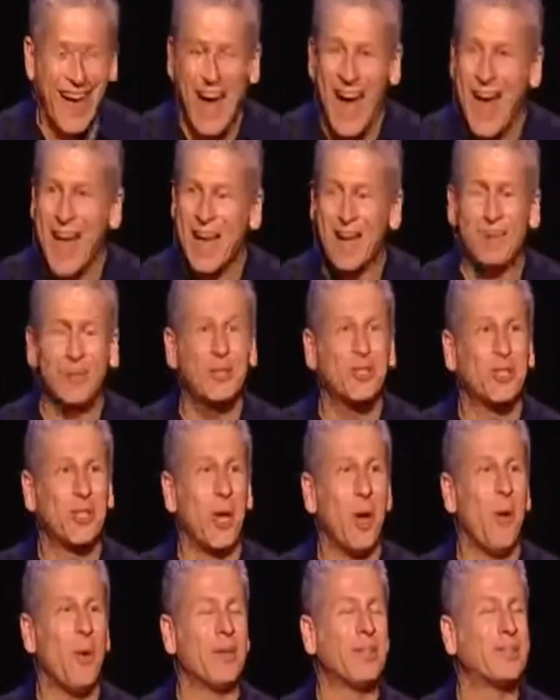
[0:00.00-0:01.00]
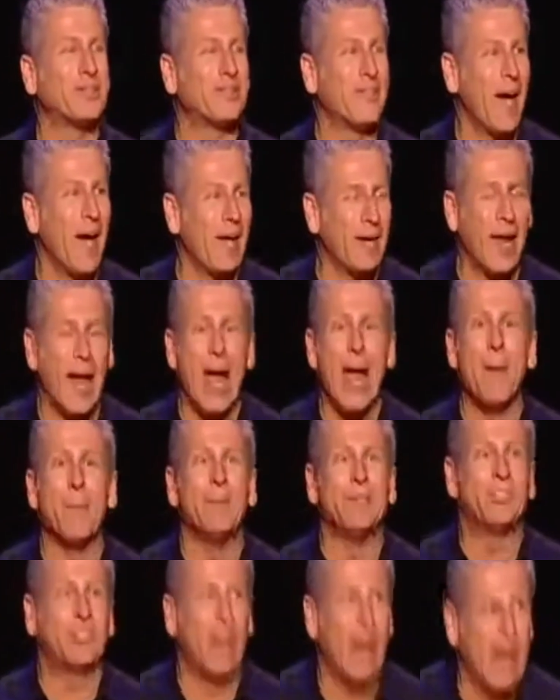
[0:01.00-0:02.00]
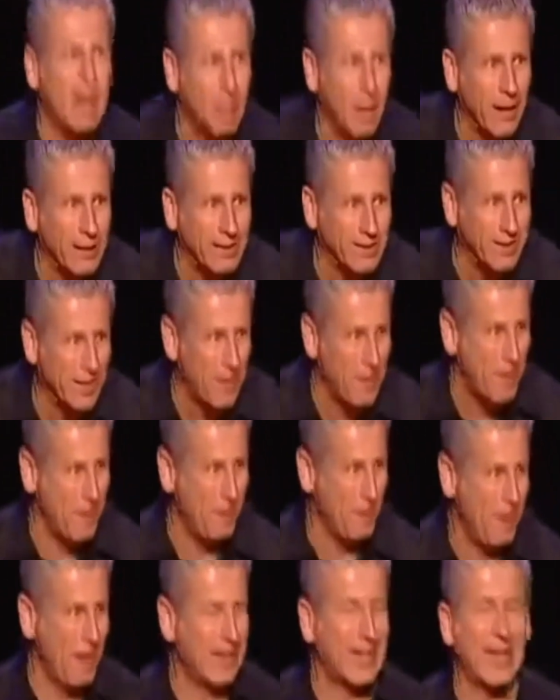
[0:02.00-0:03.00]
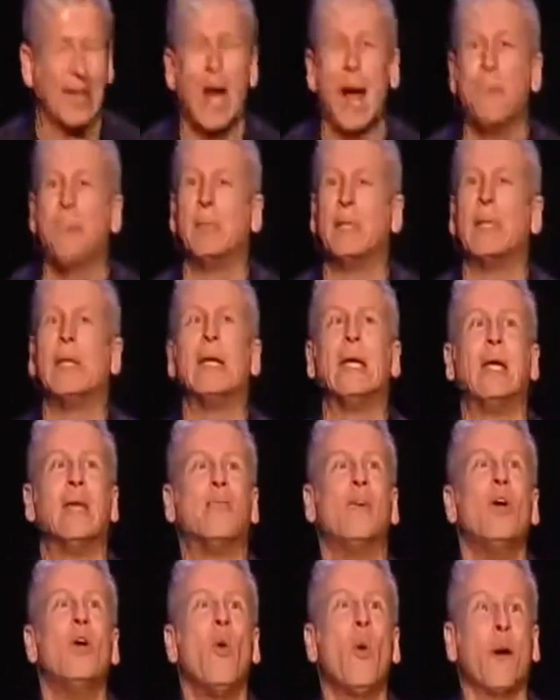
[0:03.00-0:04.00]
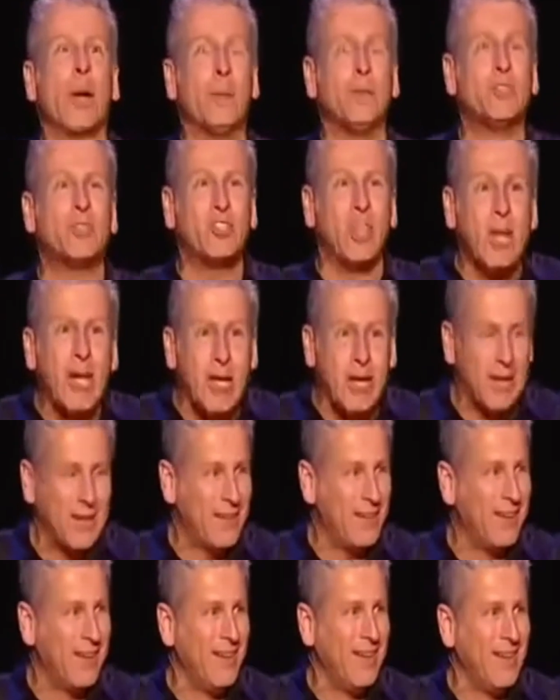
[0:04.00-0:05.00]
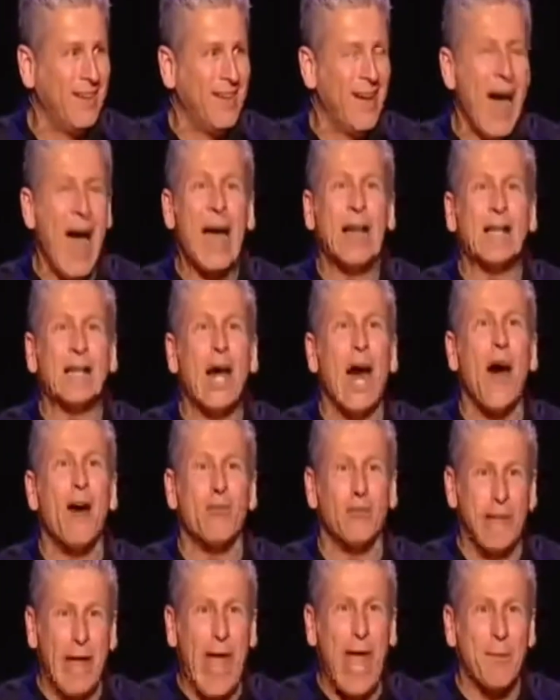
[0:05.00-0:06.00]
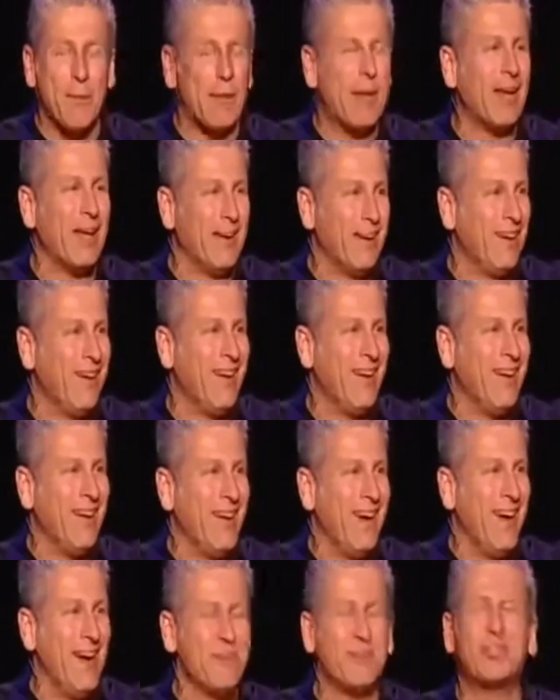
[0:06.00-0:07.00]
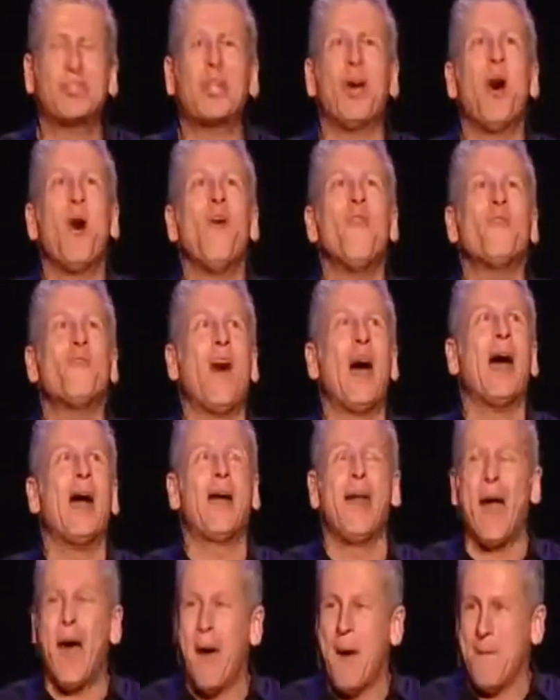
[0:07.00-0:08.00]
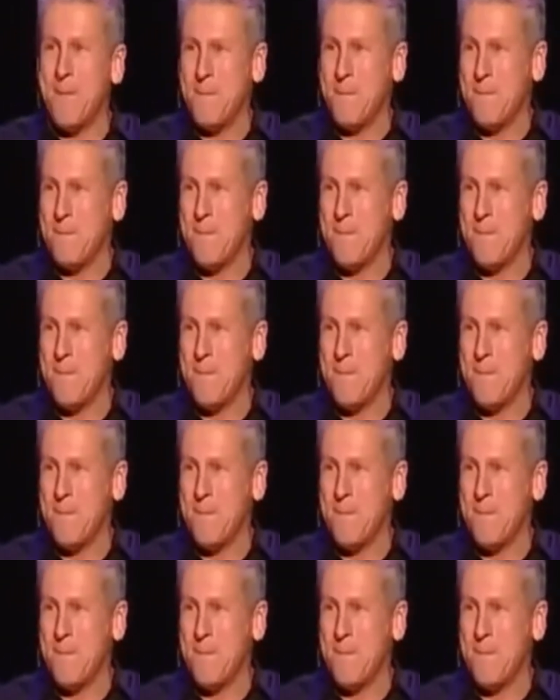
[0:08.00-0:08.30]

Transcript: I am so excited. I am beside myself. I cannot believe what I'm seeing. I love laminin. I'm so fired up.